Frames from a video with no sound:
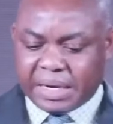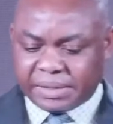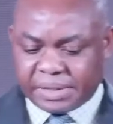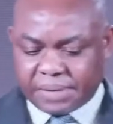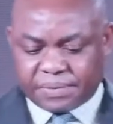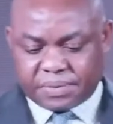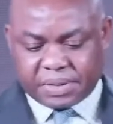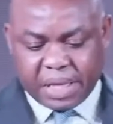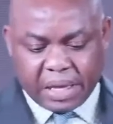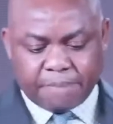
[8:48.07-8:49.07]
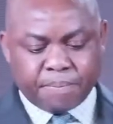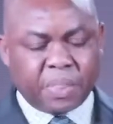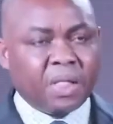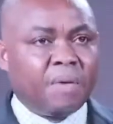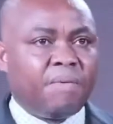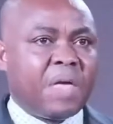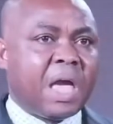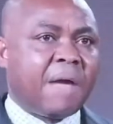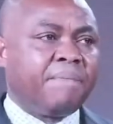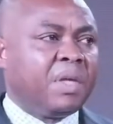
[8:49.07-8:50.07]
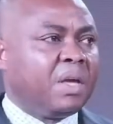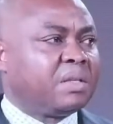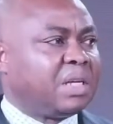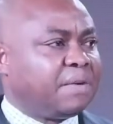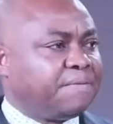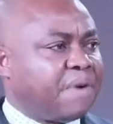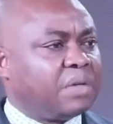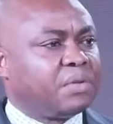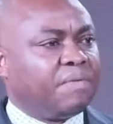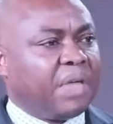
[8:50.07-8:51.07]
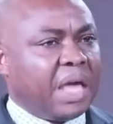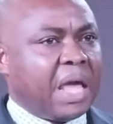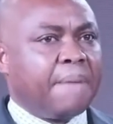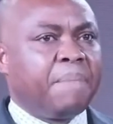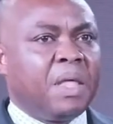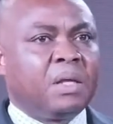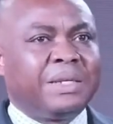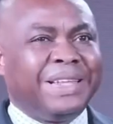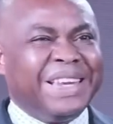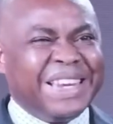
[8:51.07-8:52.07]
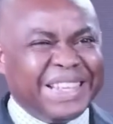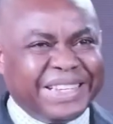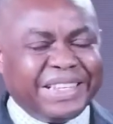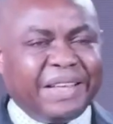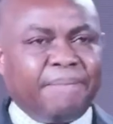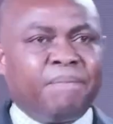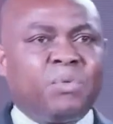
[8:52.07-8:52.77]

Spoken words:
And the sixth thing there is that the fowls of the air, the needy,